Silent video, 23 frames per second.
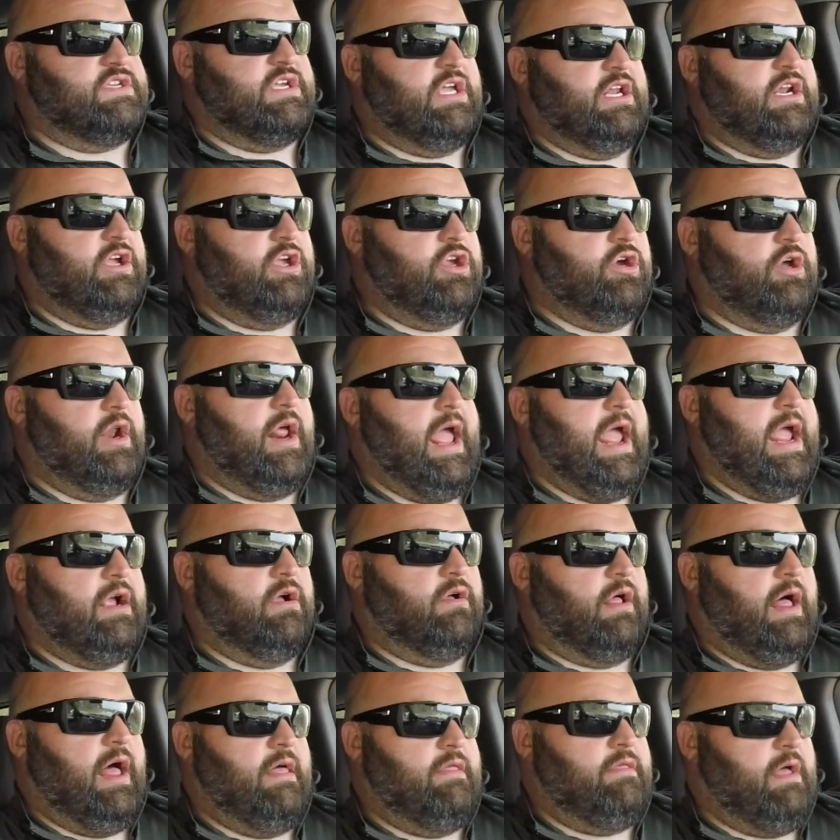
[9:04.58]
you get a good angle.
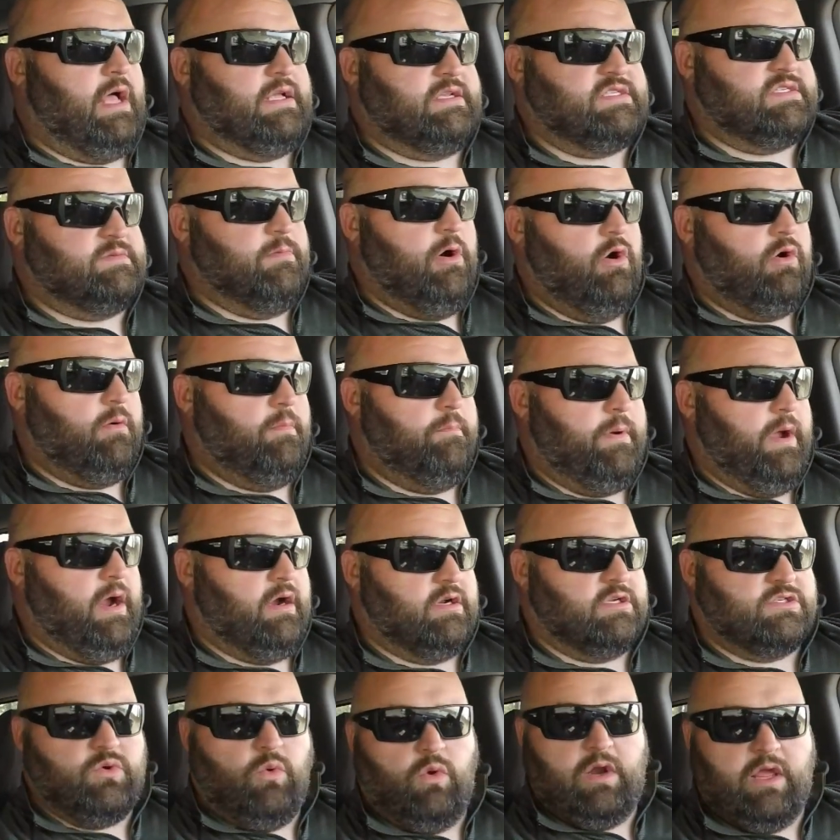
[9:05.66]
I'll smoke a bear
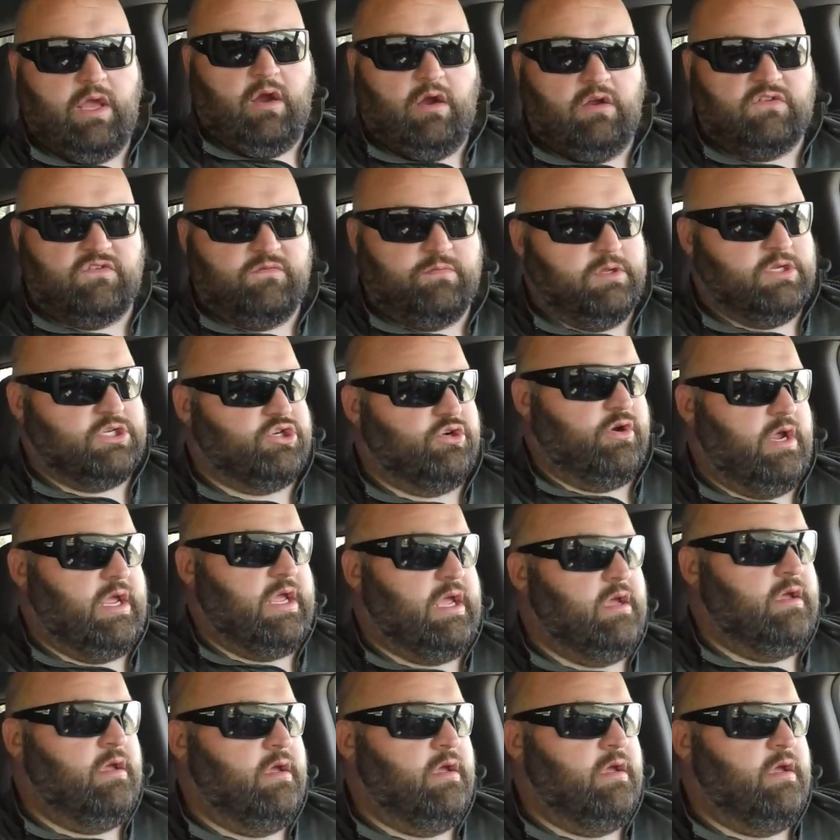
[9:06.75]
20 yards from a tree.